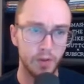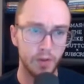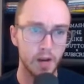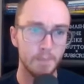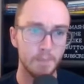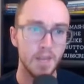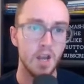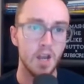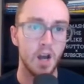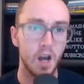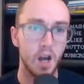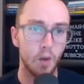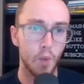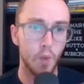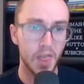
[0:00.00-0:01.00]
here
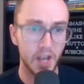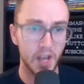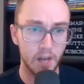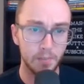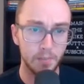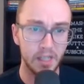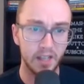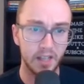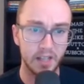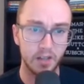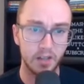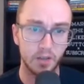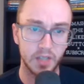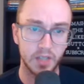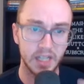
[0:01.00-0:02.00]
uh, with a company like
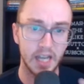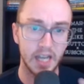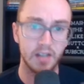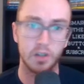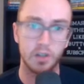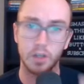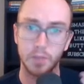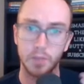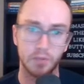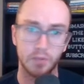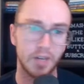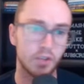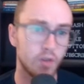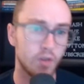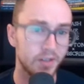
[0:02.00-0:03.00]
Toast. Again, in terms of
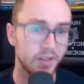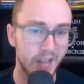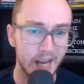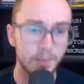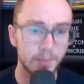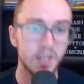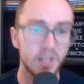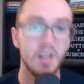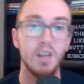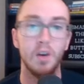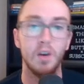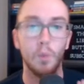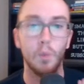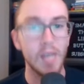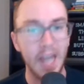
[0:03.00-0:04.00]
restaurant types,
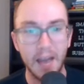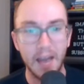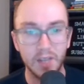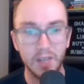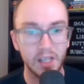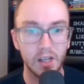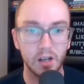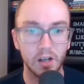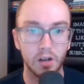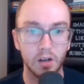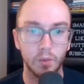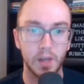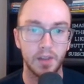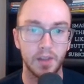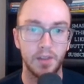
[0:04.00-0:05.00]
we have it here
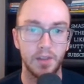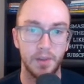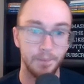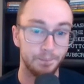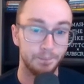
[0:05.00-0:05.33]
with